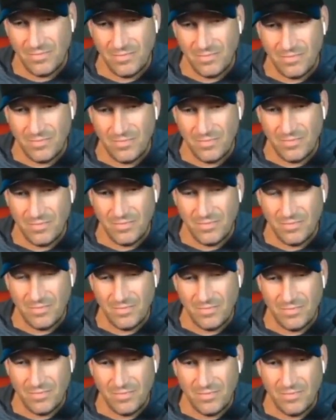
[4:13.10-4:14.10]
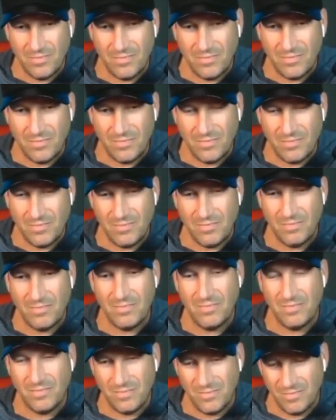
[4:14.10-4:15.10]

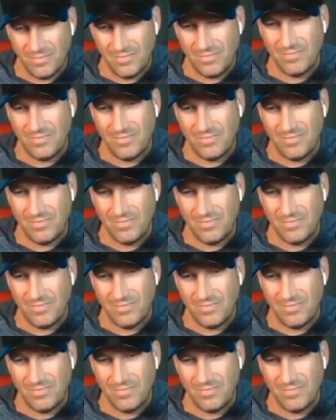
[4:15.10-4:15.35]
No words are spoken by the person on screen.